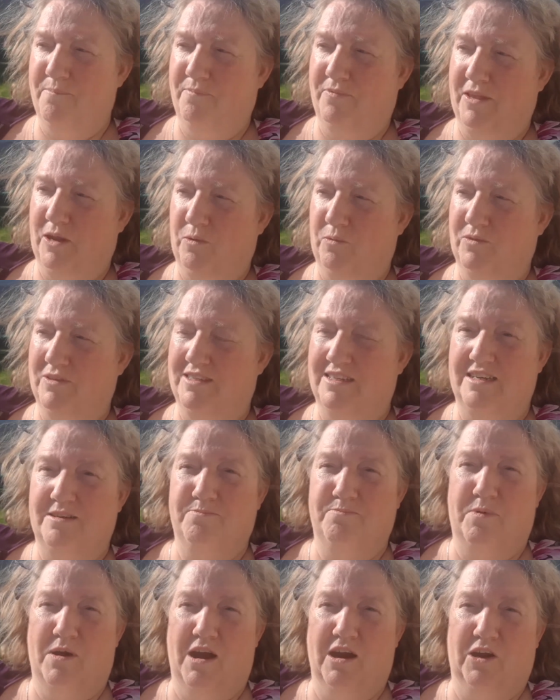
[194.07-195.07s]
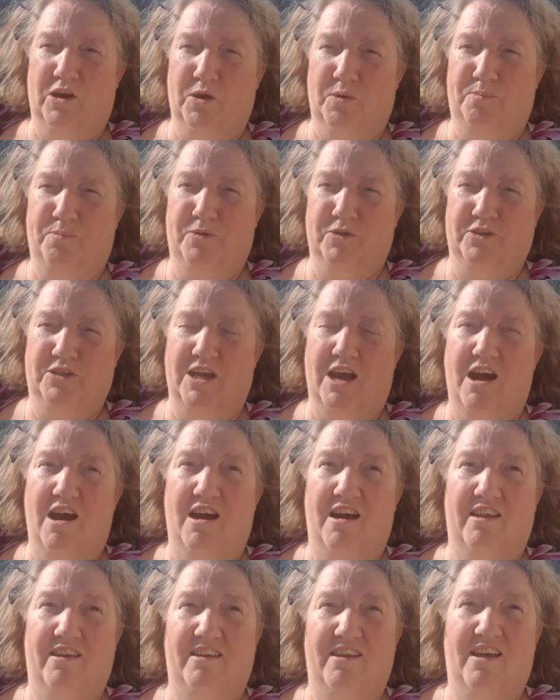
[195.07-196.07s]
there was an embargo put
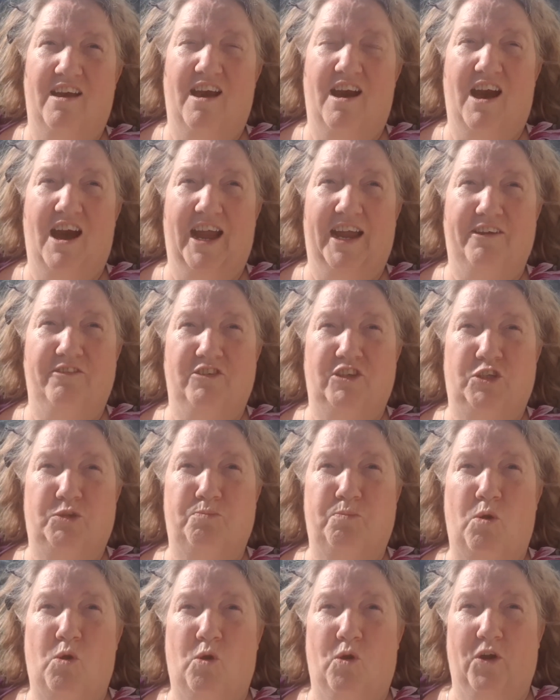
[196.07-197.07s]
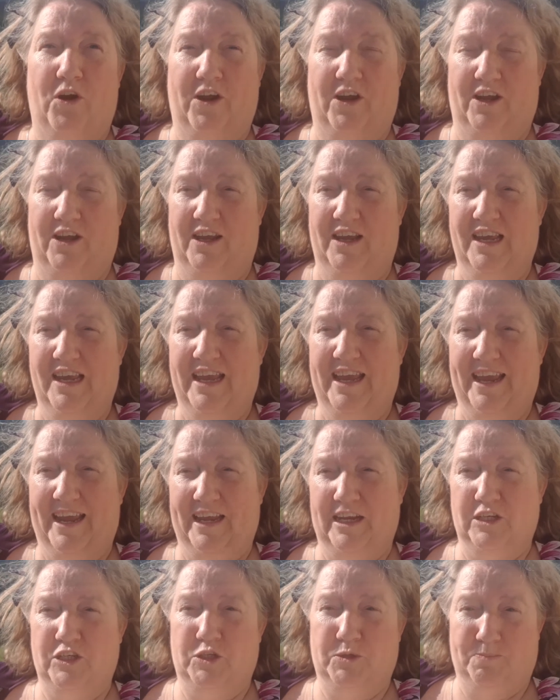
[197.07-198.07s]
on Irish pork
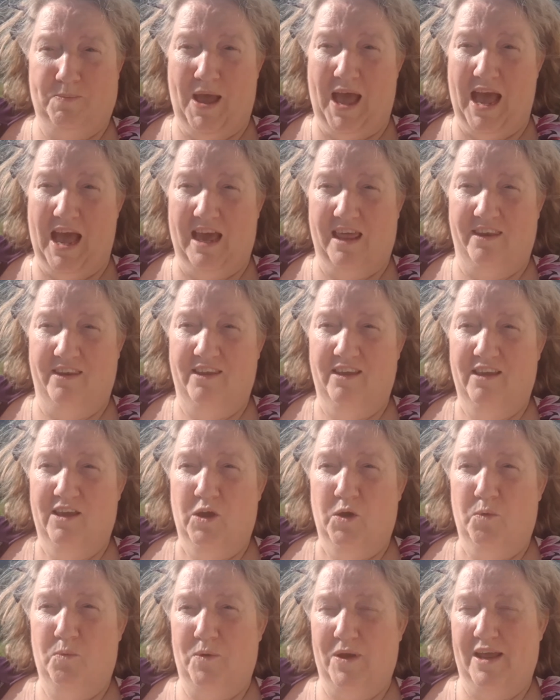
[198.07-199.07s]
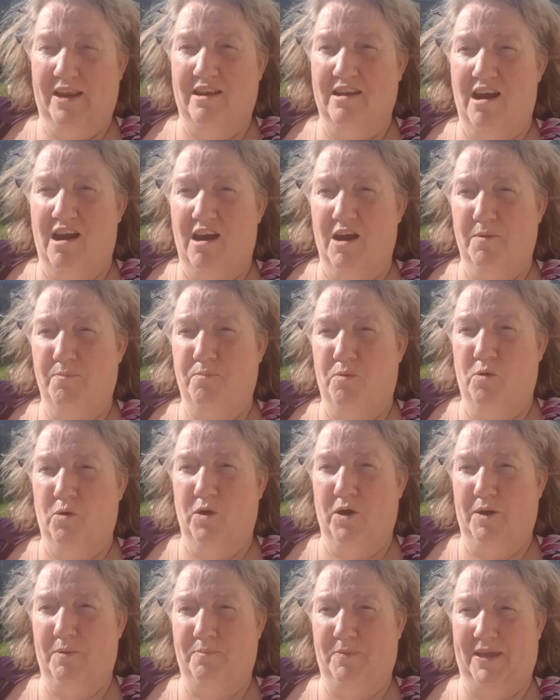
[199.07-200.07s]
in Japan when our
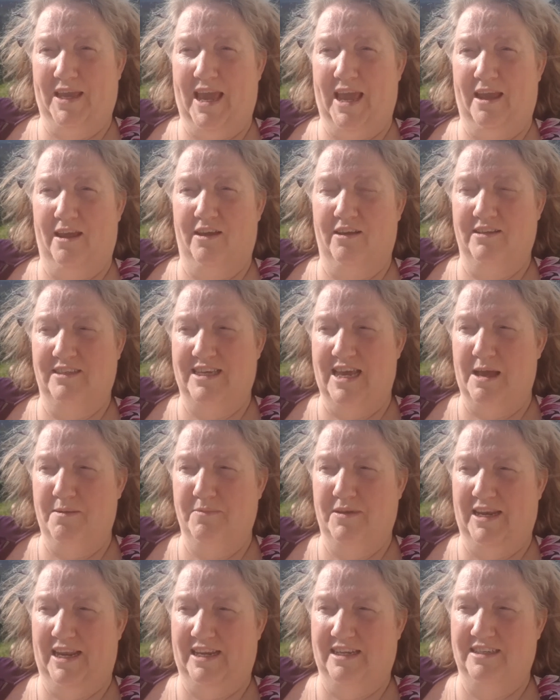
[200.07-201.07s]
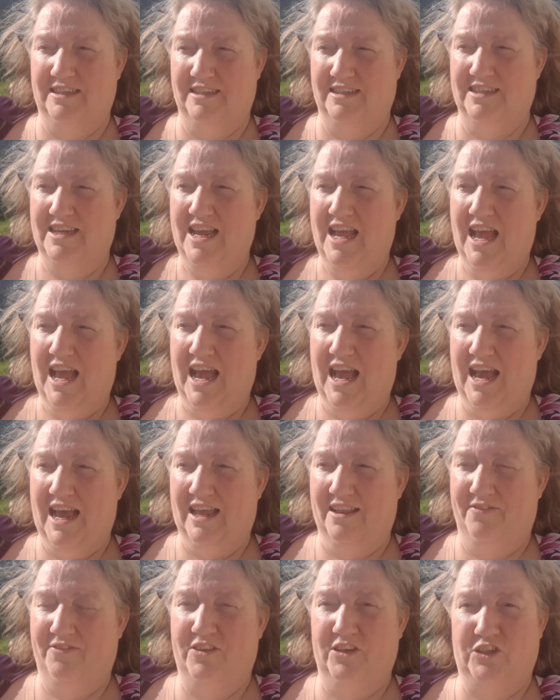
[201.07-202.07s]
pork became contaminated,
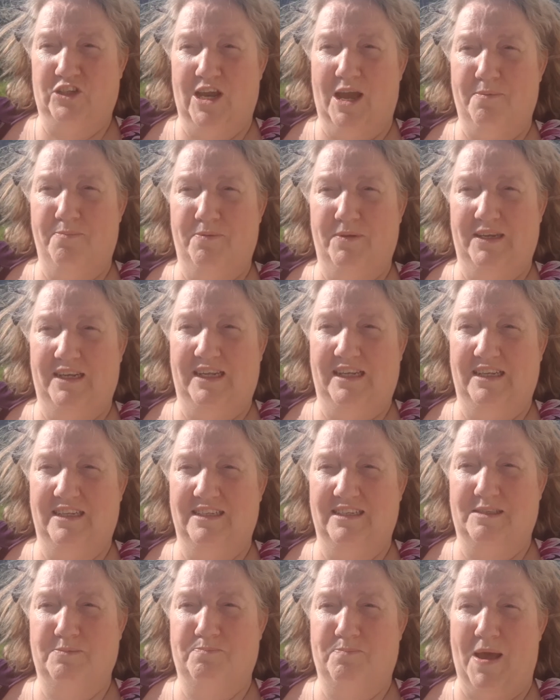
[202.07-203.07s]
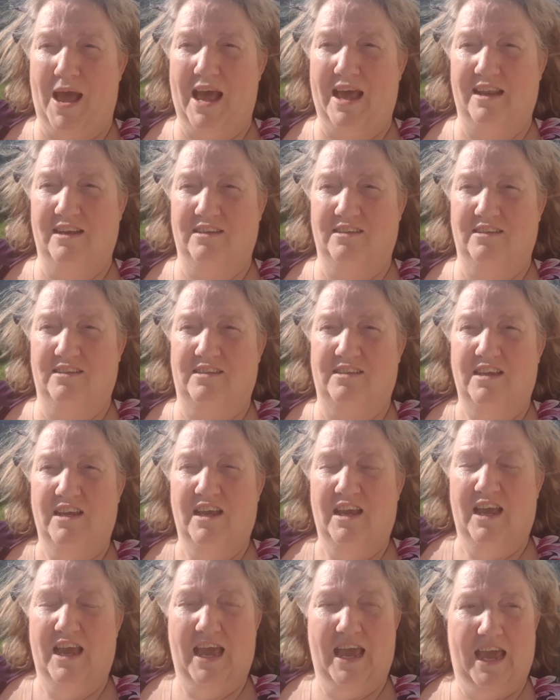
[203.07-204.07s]
and the Japanese banned
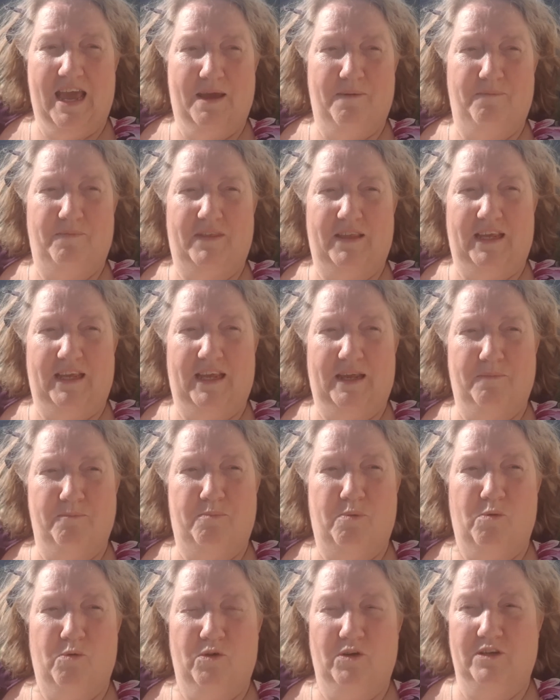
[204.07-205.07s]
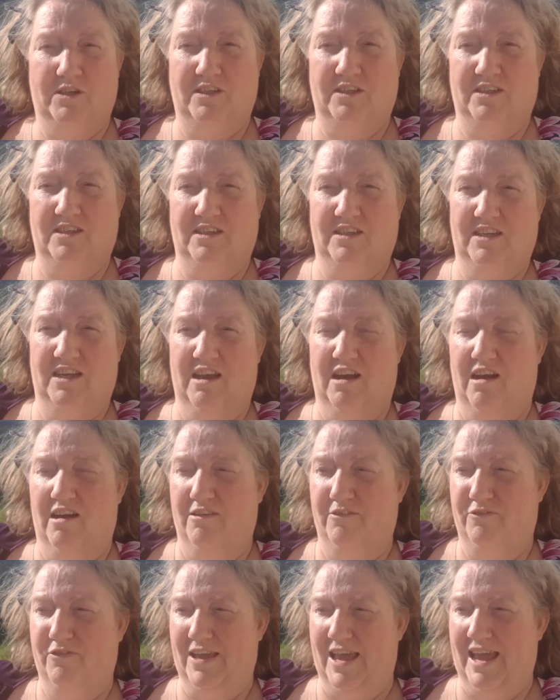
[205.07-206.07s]
the import
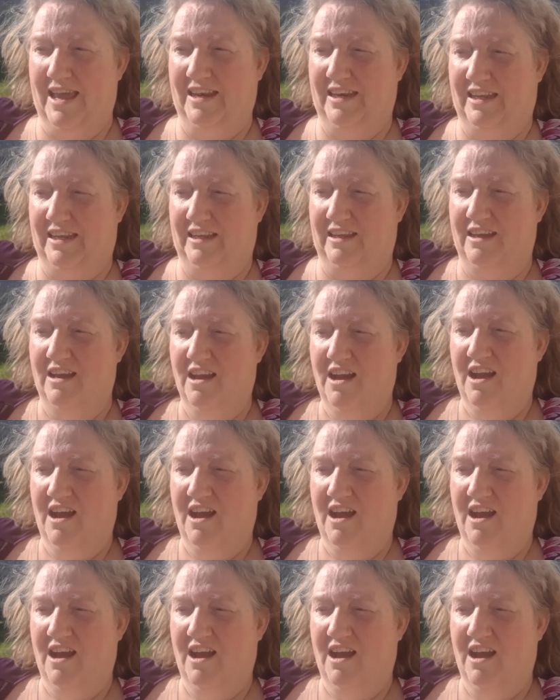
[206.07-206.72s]
of any